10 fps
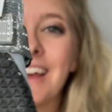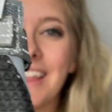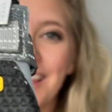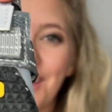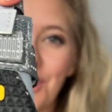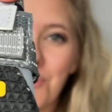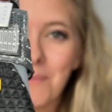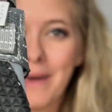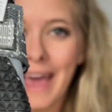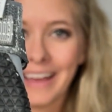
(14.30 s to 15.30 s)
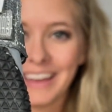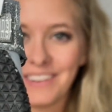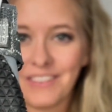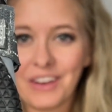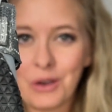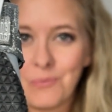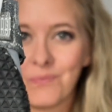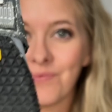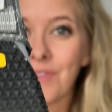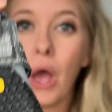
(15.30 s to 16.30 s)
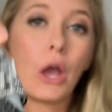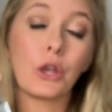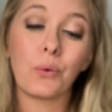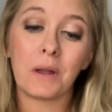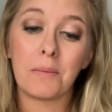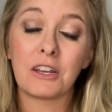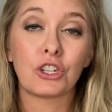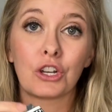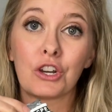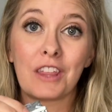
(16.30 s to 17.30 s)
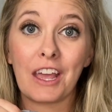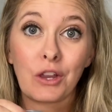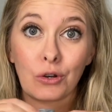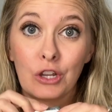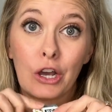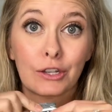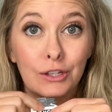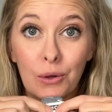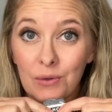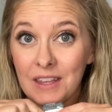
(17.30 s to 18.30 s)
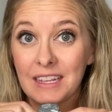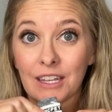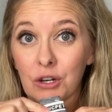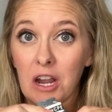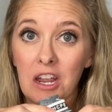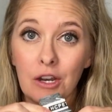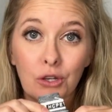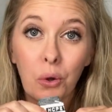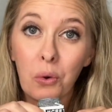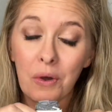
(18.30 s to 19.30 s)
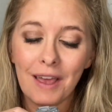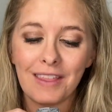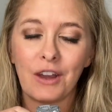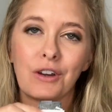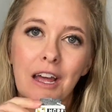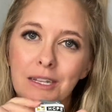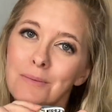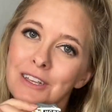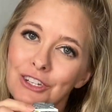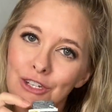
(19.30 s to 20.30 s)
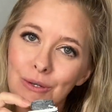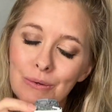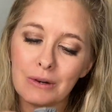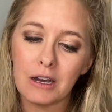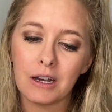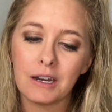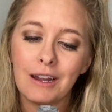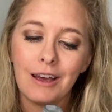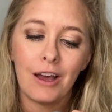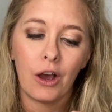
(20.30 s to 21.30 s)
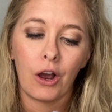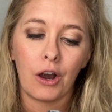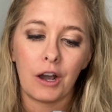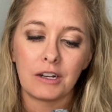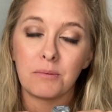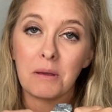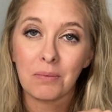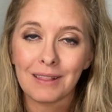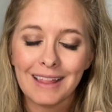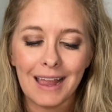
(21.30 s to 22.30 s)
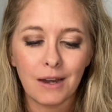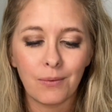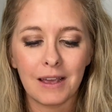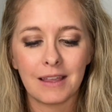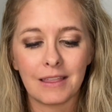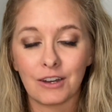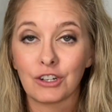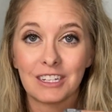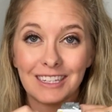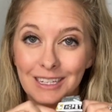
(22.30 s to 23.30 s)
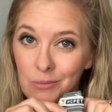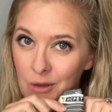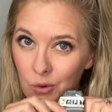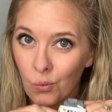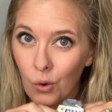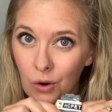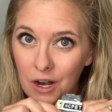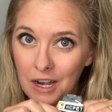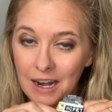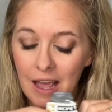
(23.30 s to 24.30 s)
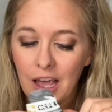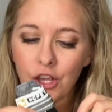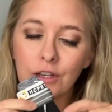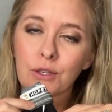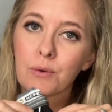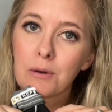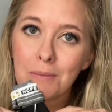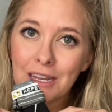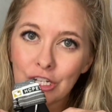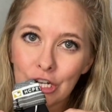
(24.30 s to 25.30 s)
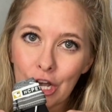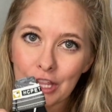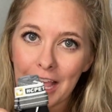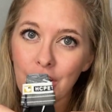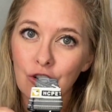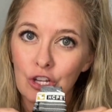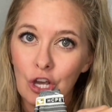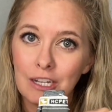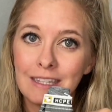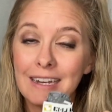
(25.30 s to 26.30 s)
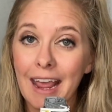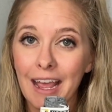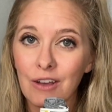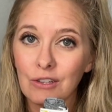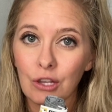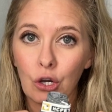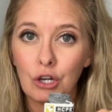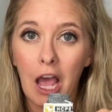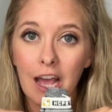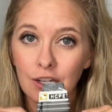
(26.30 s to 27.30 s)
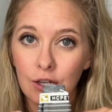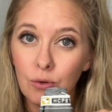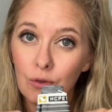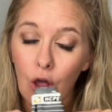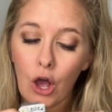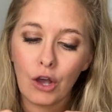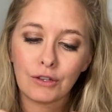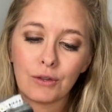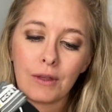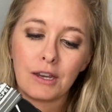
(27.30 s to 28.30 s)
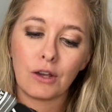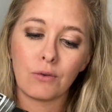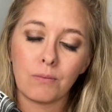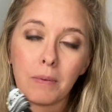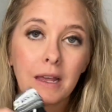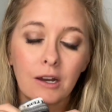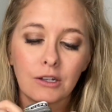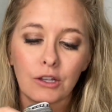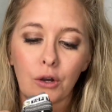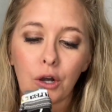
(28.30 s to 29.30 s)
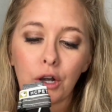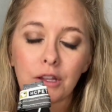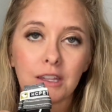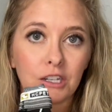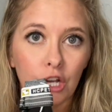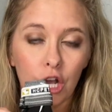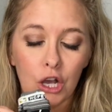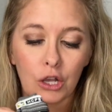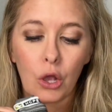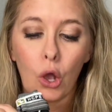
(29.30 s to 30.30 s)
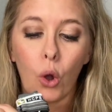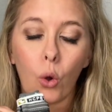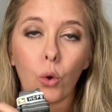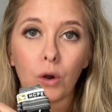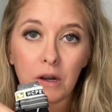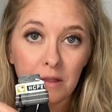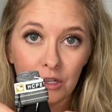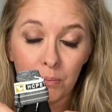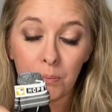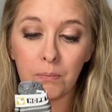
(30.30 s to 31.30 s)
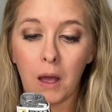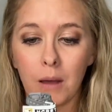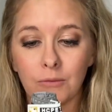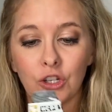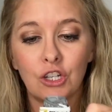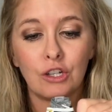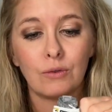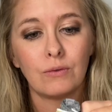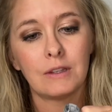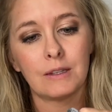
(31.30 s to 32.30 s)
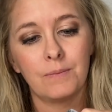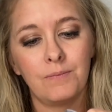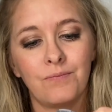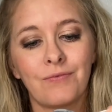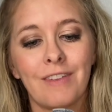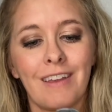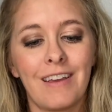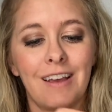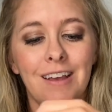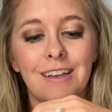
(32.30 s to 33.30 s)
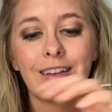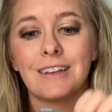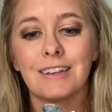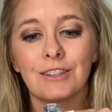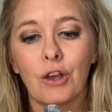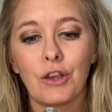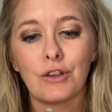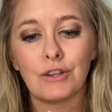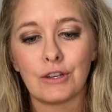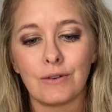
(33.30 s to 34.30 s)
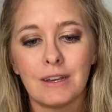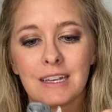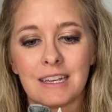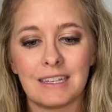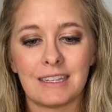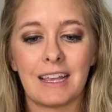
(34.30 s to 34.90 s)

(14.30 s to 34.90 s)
the little back of them. You want to make sure that your dogs know these are not a toy, they are not to be chewed on, are to be played with, they're just to be worn. You also want to make sure that your dog's nails are not too long so they don't pierce or hurt the dog or the shoes. So all you do is